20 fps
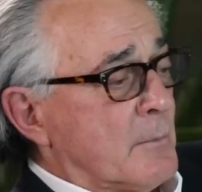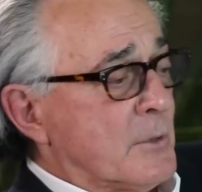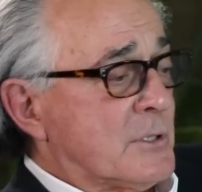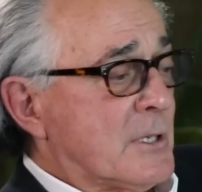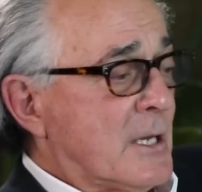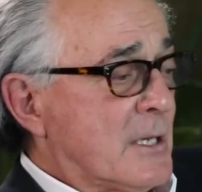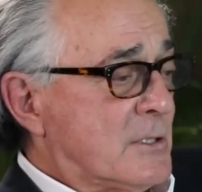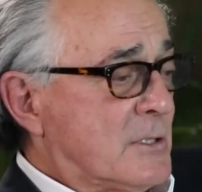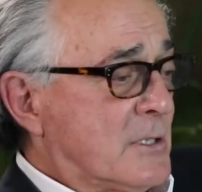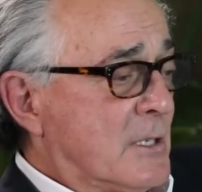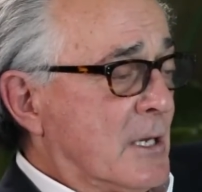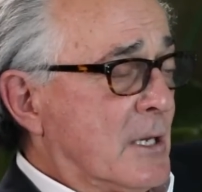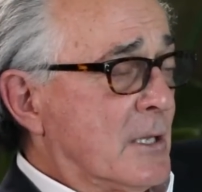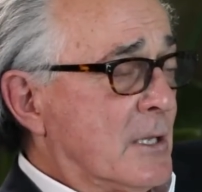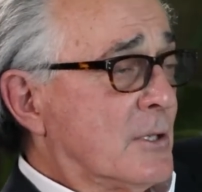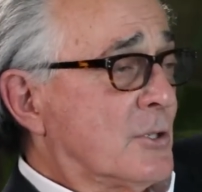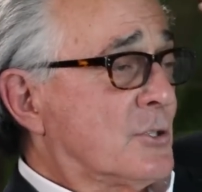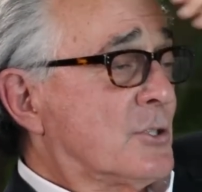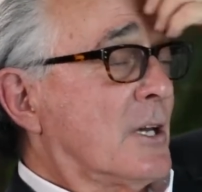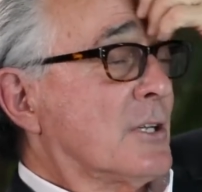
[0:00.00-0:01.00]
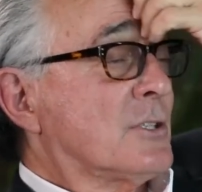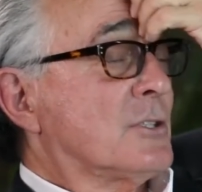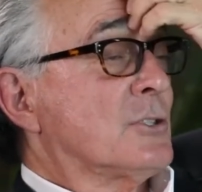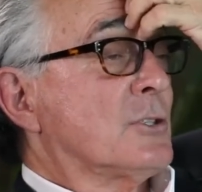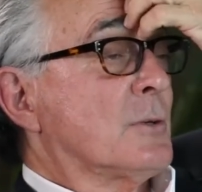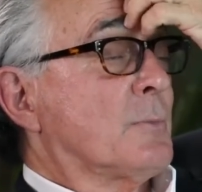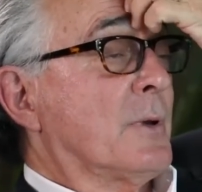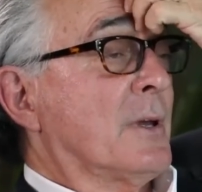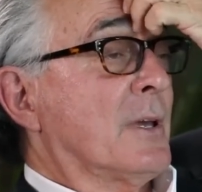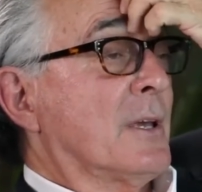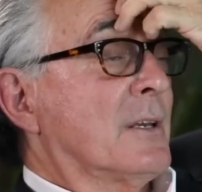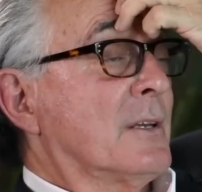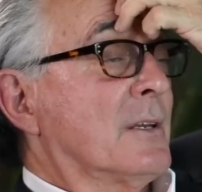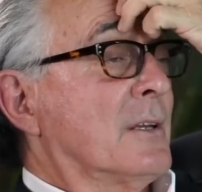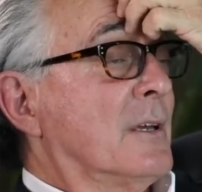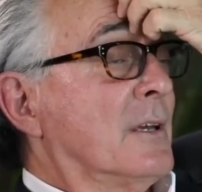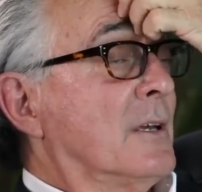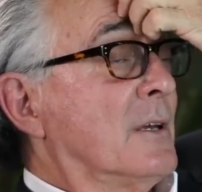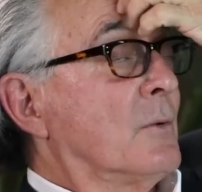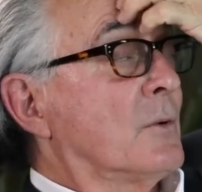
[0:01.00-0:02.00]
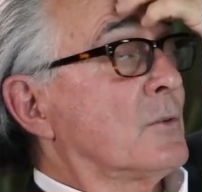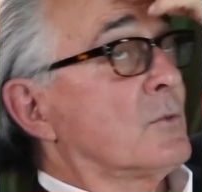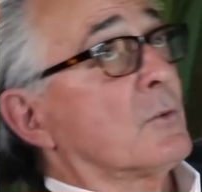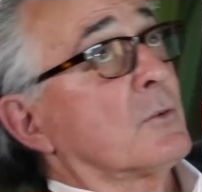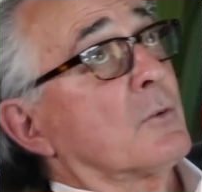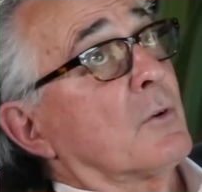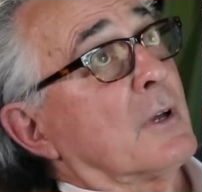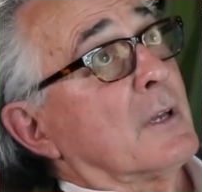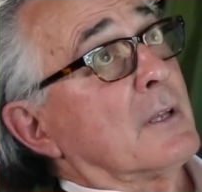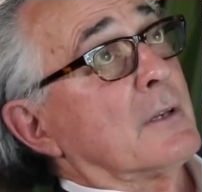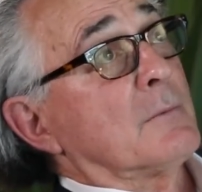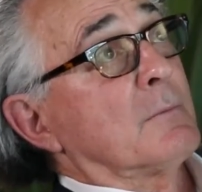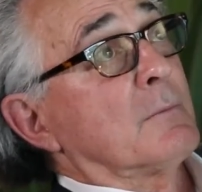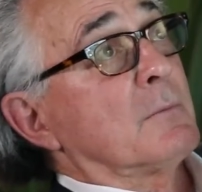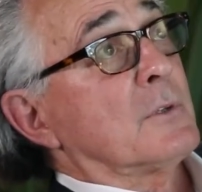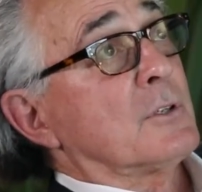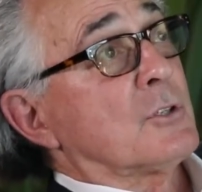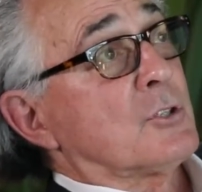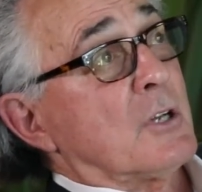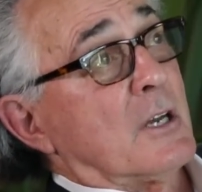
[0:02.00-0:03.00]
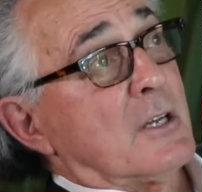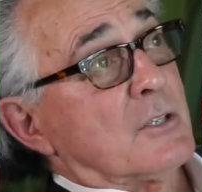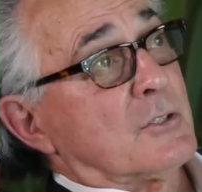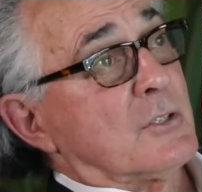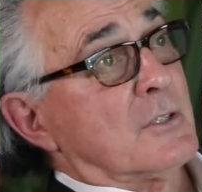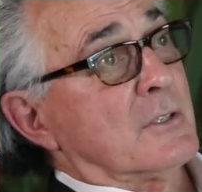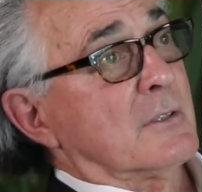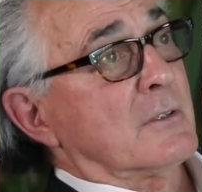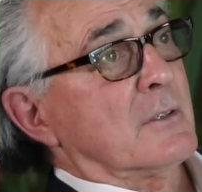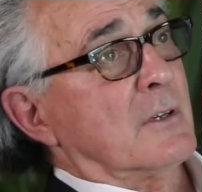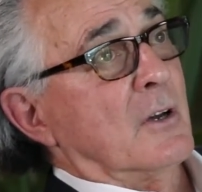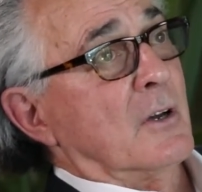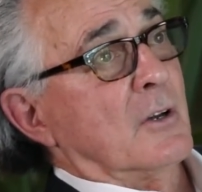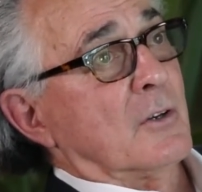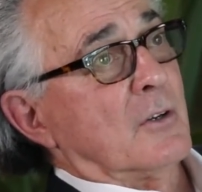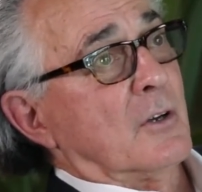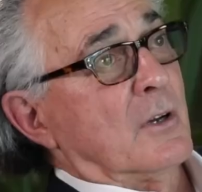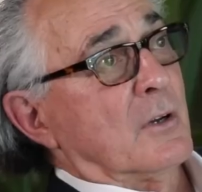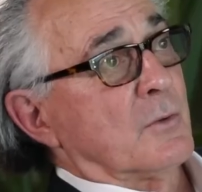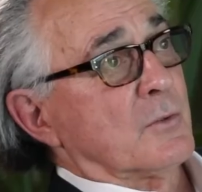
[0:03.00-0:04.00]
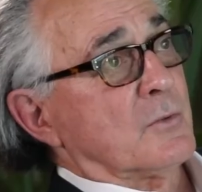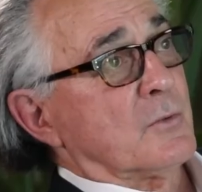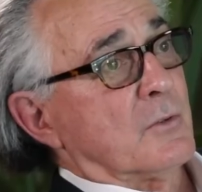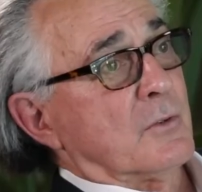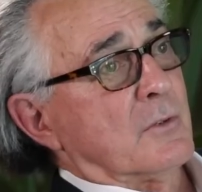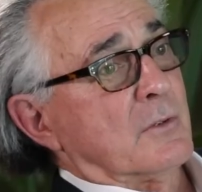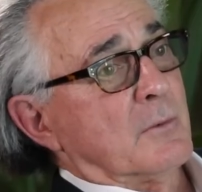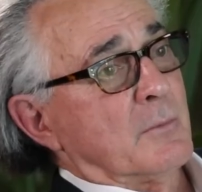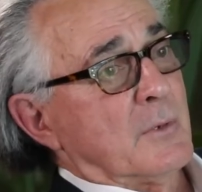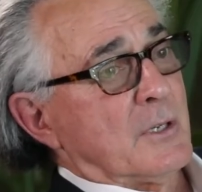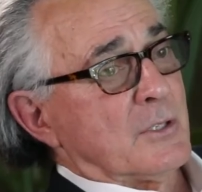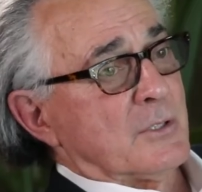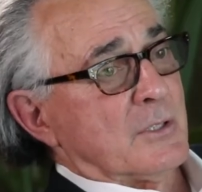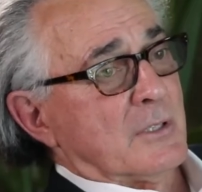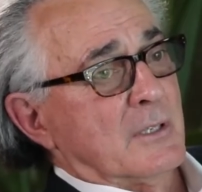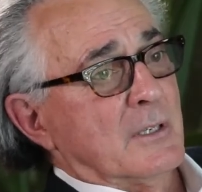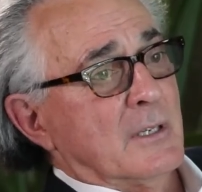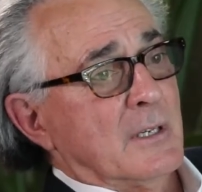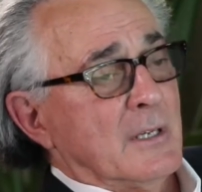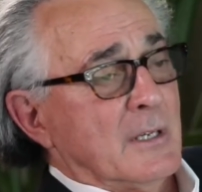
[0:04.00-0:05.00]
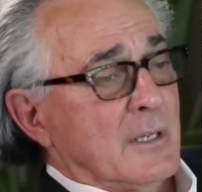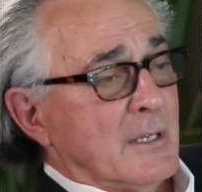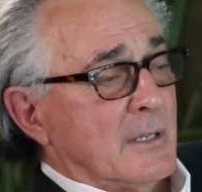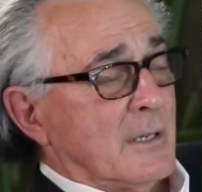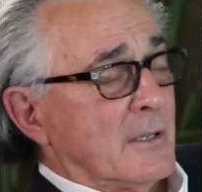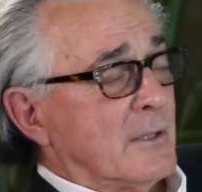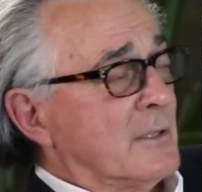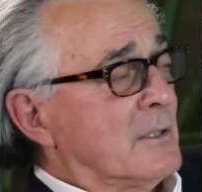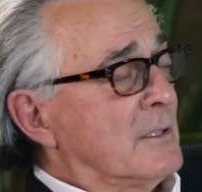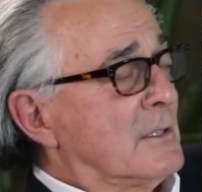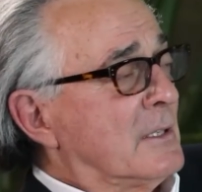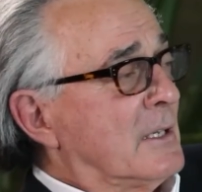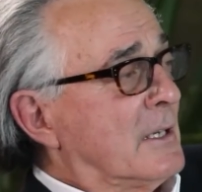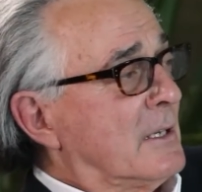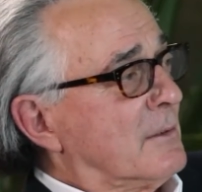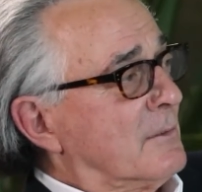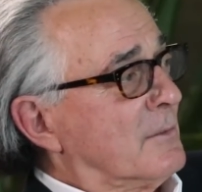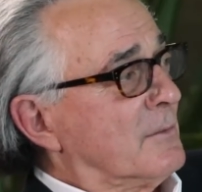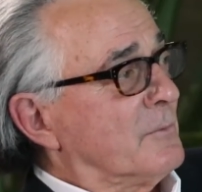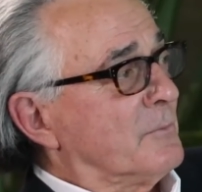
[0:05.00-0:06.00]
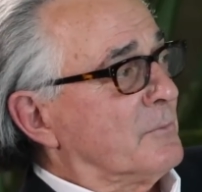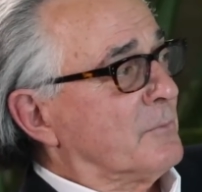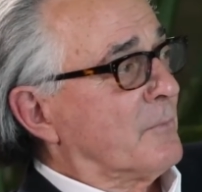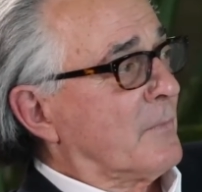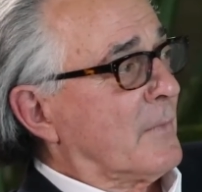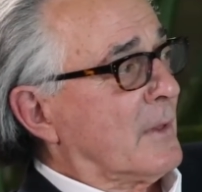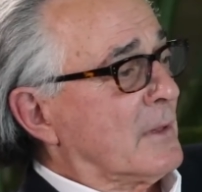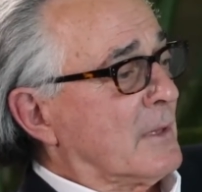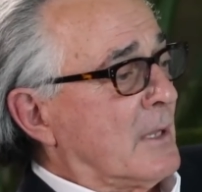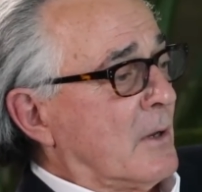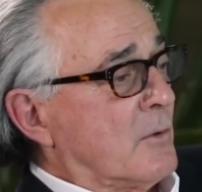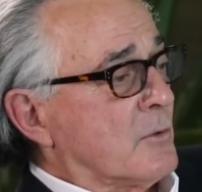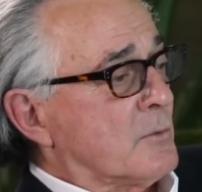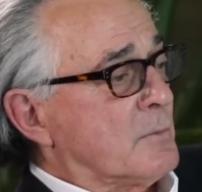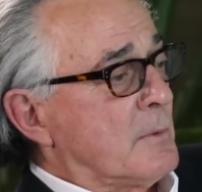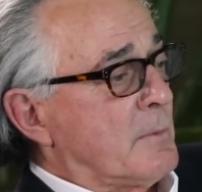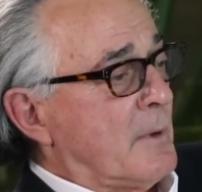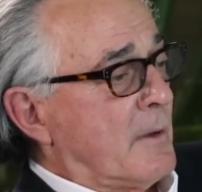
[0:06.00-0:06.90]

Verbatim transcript: Besides the shots in Japan, which were great, and the shots in Hong Kong, which were amazing. Other than that, that would be